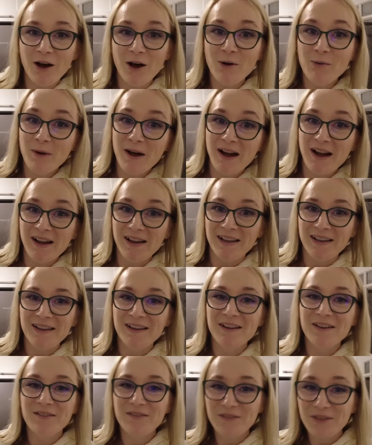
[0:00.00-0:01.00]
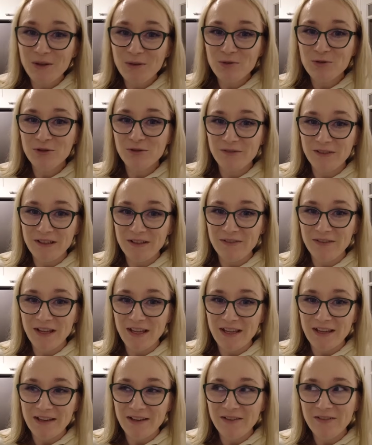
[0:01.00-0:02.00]
Oh hi, Future Eve
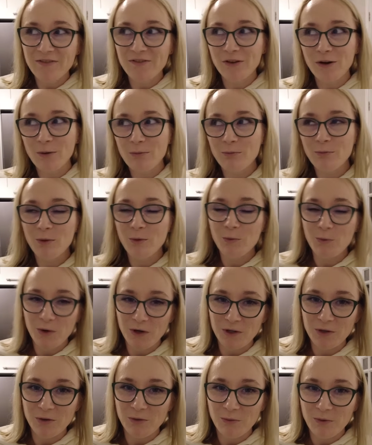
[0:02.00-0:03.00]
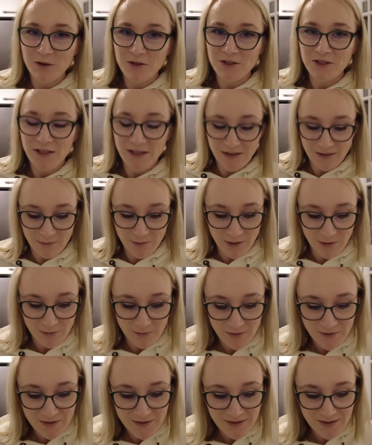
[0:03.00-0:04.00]
here from what you're watching at the
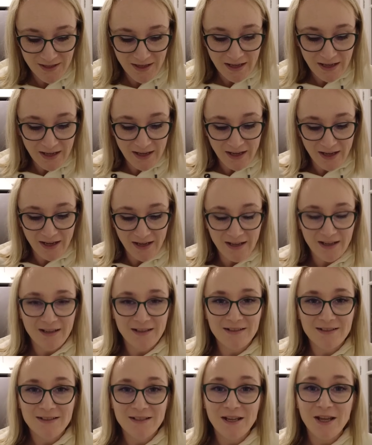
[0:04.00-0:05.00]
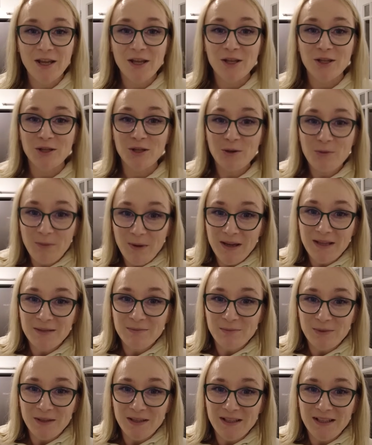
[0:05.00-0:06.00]
moment, and you
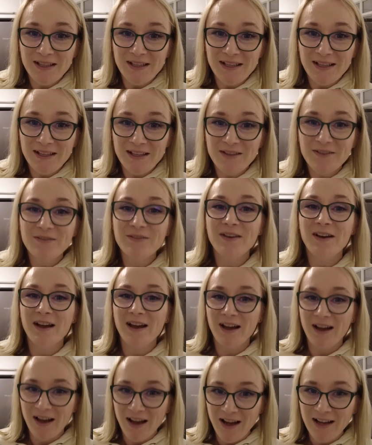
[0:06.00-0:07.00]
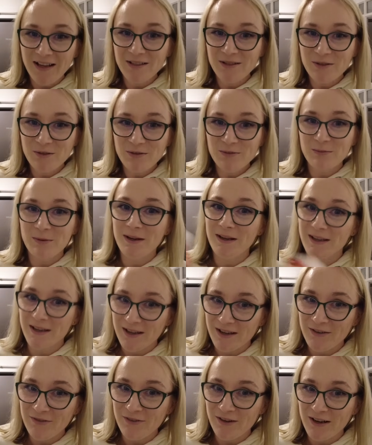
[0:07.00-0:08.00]
best believe I used my
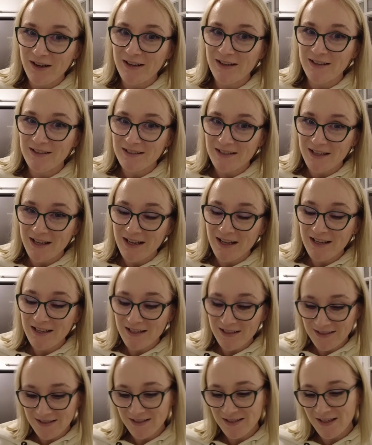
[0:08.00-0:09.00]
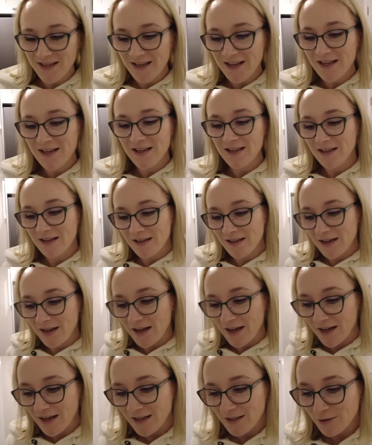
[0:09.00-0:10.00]
air fryer tonight.
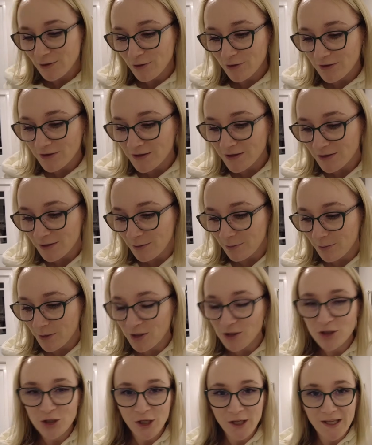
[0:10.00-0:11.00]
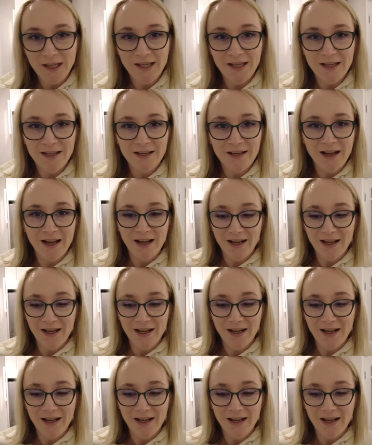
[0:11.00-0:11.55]
I cooked some chicken